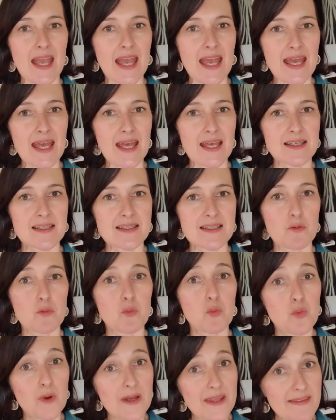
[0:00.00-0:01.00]
And
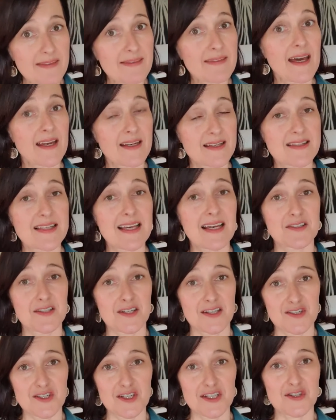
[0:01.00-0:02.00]
with that is our
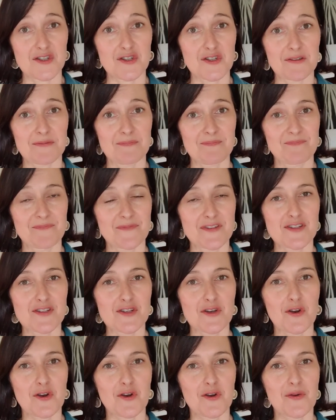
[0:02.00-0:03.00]
digestion.
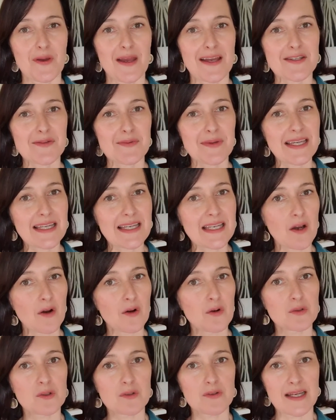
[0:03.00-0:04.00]
So as we're getting
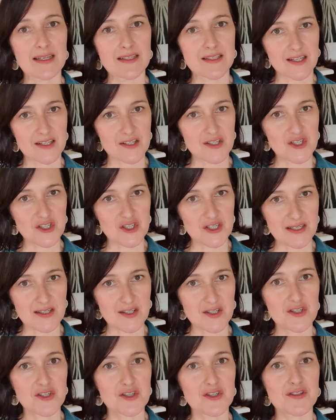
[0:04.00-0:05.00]
older, our
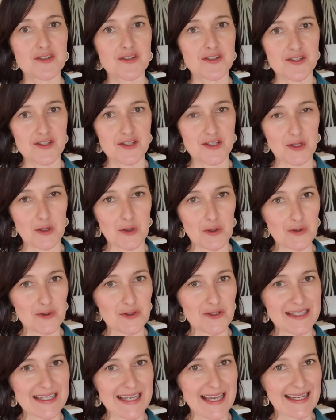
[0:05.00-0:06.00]
digestion
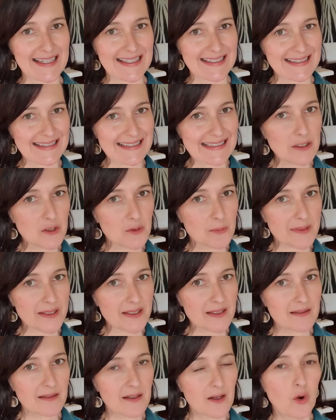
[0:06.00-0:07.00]
slows down a little
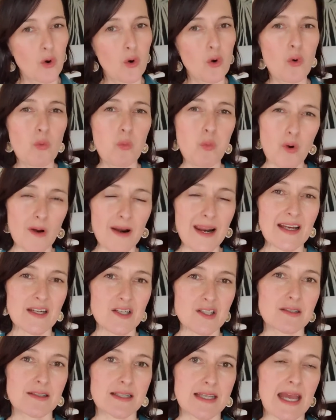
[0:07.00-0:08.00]
bit, or what
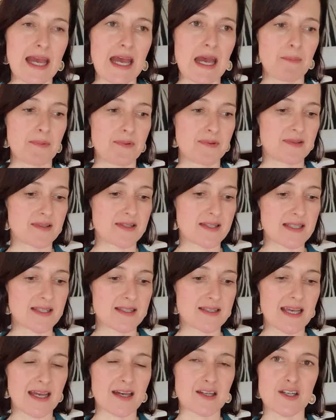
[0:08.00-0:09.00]
actually happens
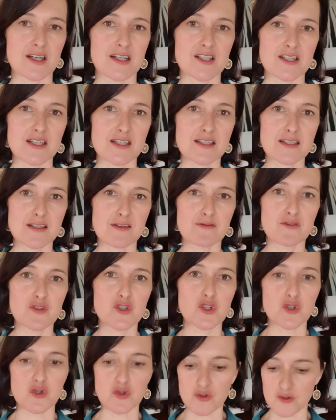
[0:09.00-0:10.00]
is our digestive
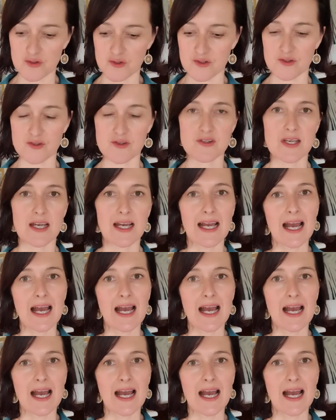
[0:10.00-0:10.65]
juices